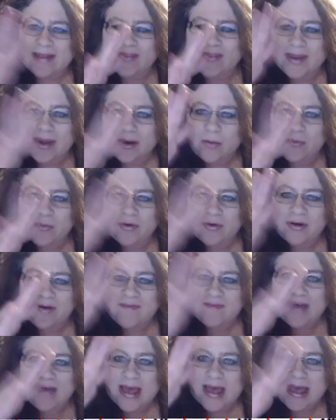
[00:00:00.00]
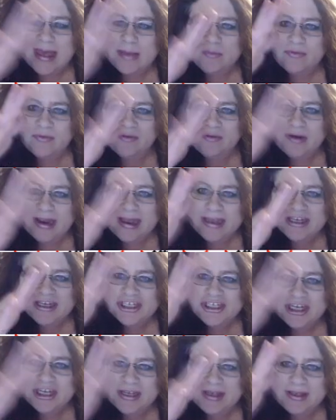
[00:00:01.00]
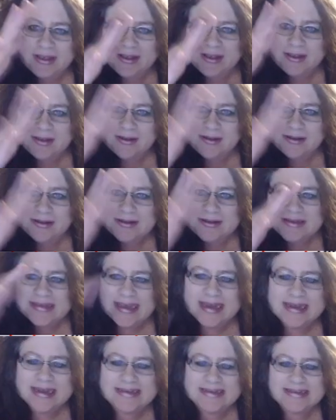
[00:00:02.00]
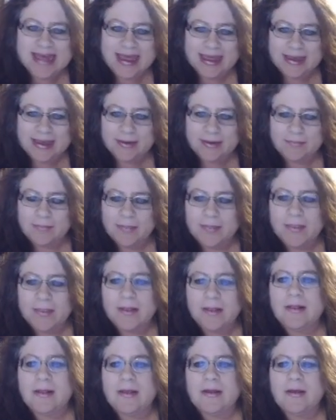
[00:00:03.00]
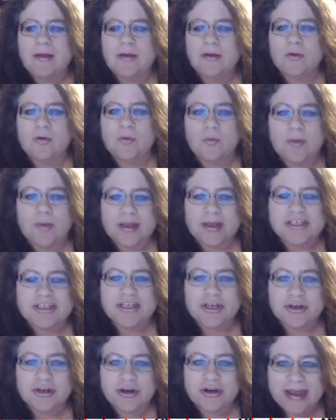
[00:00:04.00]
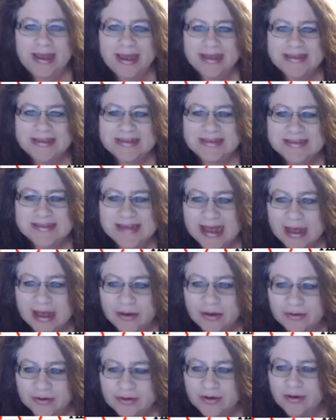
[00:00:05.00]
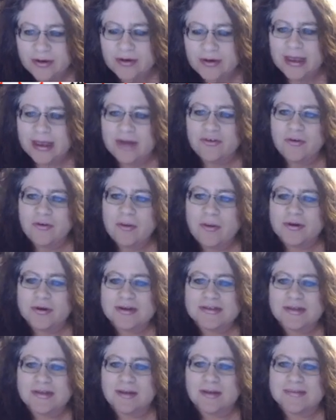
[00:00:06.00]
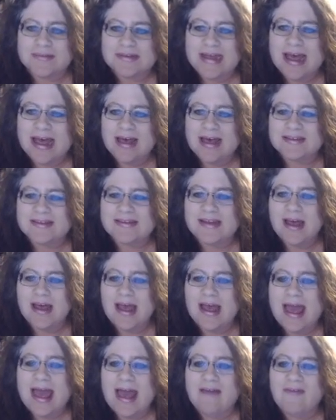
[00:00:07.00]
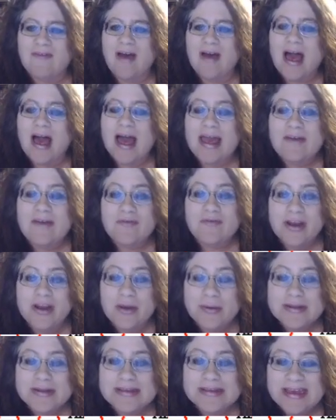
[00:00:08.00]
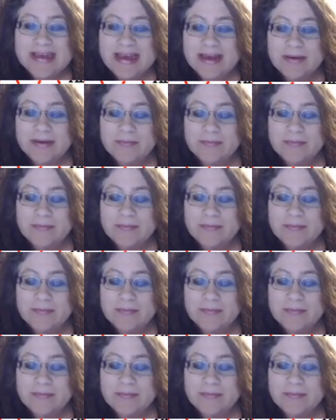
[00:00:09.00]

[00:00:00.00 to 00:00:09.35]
the number of vibrations in a second, which creates sound. And remember, some sounds have high frequency,